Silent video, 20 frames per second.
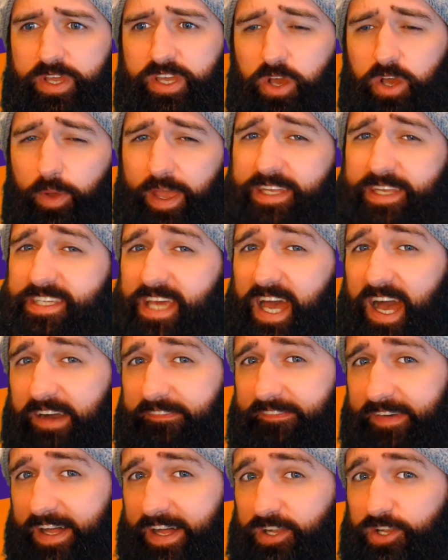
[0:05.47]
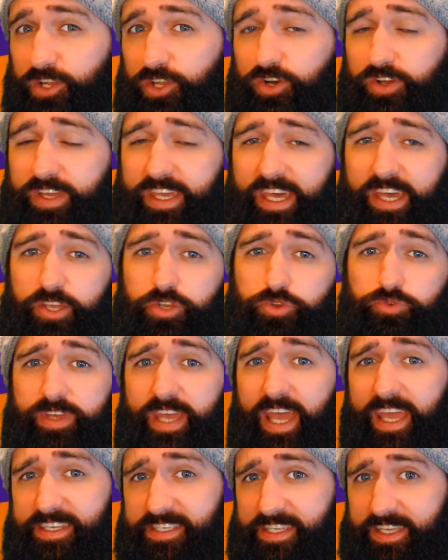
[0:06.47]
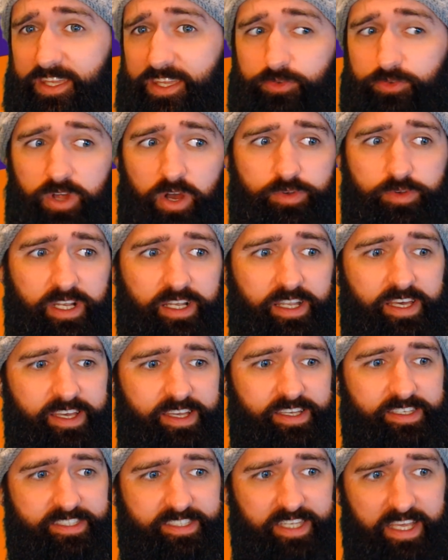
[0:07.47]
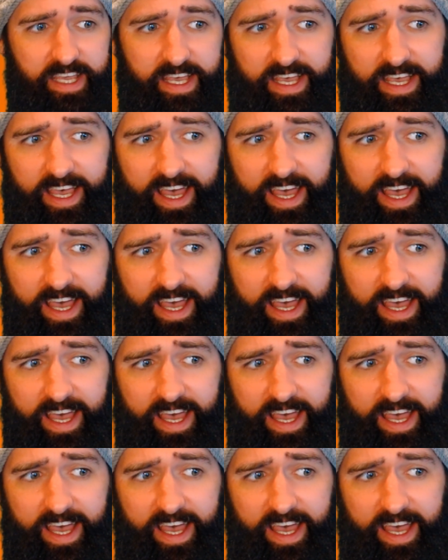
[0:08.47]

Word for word: going to have a look at creating your own alerts.